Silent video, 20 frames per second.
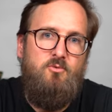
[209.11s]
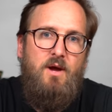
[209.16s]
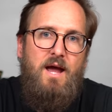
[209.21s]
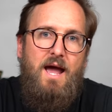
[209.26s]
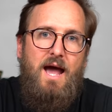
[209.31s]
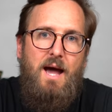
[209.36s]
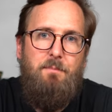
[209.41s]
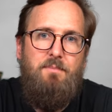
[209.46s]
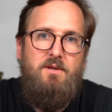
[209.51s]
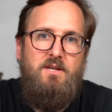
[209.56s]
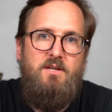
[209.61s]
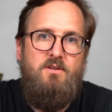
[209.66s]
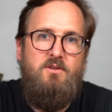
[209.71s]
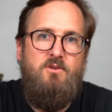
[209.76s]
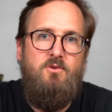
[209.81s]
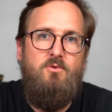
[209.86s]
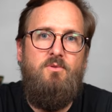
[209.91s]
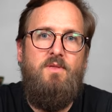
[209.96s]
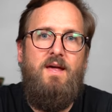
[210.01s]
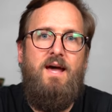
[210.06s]
We're happy to
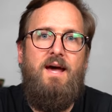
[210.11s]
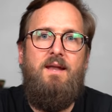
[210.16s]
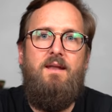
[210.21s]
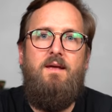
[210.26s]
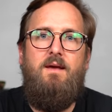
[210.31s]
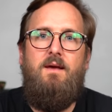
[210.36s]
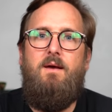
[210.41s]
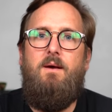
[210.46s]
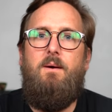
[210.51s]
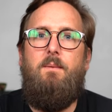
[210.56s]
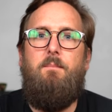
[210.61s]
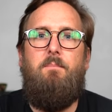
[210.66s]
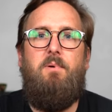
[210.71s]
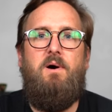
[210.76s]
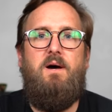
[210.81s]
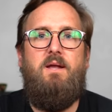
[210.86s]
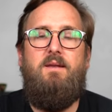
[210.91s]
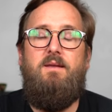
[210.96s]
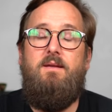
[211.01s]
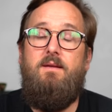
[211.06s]
do that,
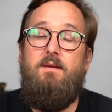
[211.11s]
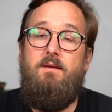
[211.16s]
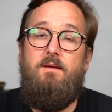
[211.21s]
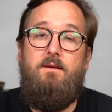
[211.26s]
but